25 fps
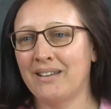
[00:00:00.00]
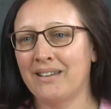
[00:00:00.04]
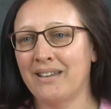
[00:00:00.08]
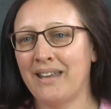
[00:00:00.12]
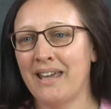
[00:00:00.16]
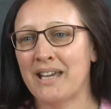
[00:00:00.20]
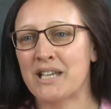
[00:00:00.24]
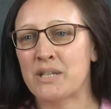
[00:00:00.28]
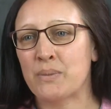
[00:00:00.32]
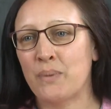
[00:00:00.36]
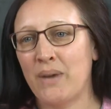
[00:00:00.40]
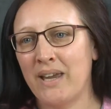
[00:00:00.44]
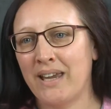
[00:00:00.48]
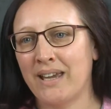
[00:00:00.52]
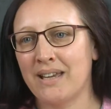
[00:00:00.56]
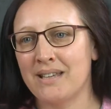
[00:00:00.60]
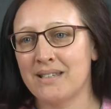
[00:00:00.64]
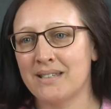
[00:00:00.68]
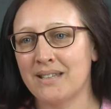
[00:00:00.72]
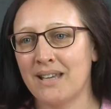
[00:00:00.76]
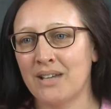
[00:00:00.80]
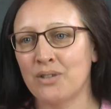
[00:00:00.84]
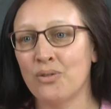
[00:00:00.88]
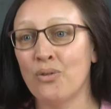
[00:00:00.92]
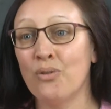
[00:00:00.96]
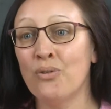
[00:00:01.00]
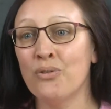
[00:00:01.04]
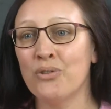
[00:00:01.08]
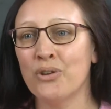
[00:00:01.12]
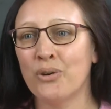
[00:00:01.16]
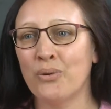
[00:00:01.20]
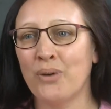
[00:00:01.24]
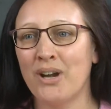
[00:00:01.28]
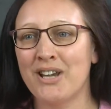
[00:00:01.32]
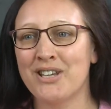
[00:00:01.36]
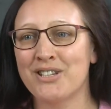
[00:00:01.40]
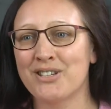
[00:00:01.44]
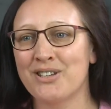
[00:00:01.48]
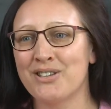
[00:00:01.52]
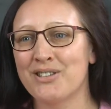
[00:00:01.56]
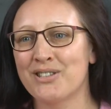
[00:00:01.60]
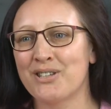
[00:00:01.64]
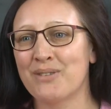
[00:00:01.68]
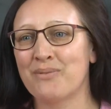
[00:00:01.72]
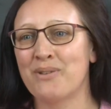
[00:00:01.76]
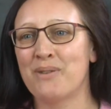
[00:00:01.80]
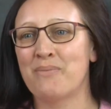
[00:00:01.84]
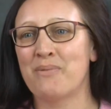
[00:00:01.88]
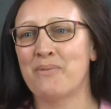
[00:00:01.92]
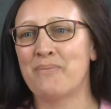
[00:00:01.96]
next week and said all the questions
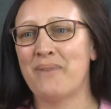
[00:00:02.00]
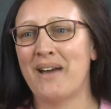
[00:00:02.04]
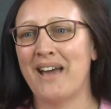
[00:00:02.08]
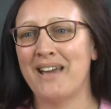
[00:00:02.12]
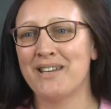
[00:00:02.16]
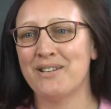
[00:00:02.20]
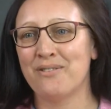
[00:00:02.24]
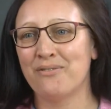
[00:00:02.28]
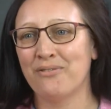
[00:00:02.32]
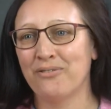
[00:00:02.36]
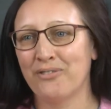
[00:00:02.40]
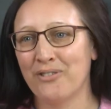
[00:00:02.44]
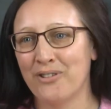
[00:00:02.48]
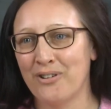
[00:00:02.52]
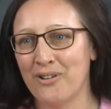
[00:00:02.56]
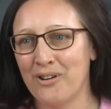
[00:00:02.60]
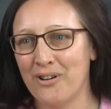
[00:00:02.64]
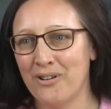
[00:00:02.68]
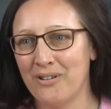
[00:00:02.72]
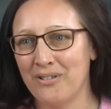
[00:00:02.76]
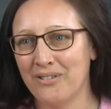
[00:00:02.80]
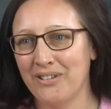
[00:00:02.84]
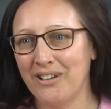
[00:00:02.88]
that we prepared him for,